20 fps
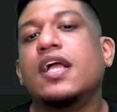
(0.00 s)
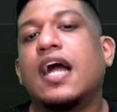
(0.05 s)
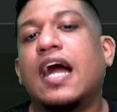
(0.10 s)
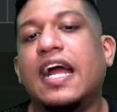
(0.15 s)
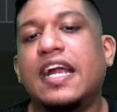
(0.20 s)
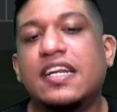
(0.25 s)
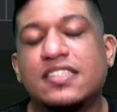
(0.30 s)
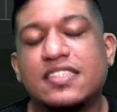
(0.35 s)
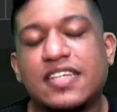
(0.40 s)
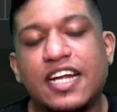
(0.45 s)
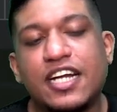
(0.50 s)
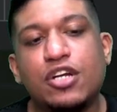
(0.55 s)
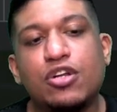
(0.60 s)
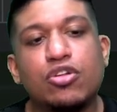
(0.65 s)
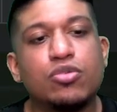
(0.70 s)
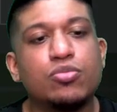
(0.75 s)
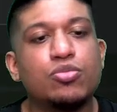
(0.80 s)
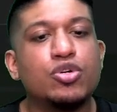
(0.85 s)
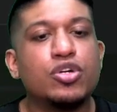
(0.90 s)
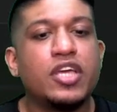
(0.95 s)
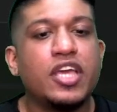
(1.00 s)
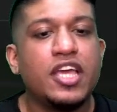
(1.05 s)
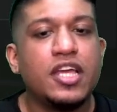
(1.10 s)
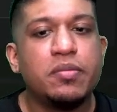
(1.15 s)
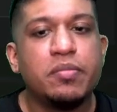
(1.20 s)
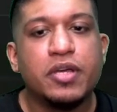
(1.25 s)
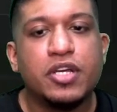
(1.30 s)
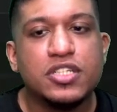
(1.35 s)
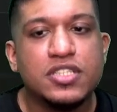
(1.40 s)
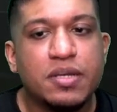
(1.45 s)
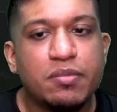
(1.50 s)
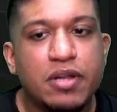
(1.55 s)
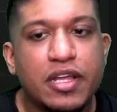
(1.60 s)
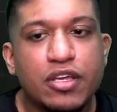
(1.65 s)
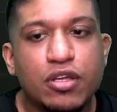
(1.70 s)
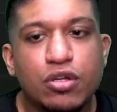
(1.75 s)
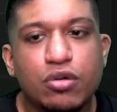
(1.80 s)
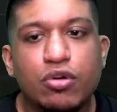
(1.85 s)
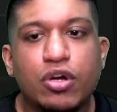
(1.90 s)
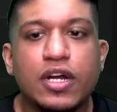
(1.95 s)
I decide to remove Kane because I'm like,
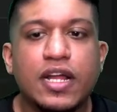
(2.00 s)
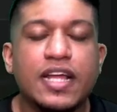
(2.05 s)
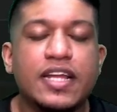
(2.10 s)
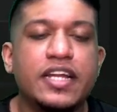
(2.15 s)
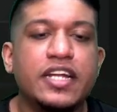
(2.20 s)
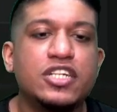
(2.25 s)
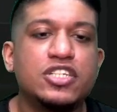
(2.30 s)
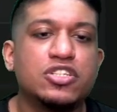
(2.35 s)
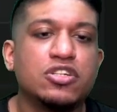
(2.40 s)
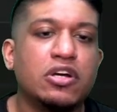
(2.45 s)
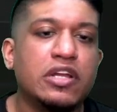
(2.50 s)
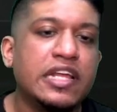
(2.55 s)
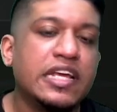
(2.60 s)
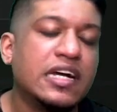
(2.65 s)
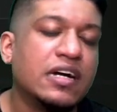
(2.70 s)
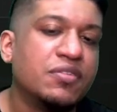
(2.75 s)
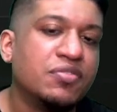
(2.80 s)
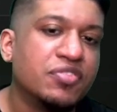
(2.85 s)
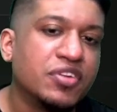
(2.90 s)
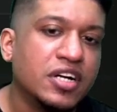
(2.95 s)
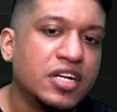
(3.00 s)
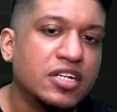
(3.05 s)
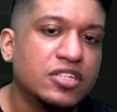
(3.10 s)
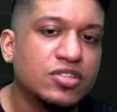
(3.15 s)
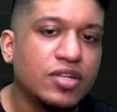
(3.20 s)
you know what, I need Sterling up front.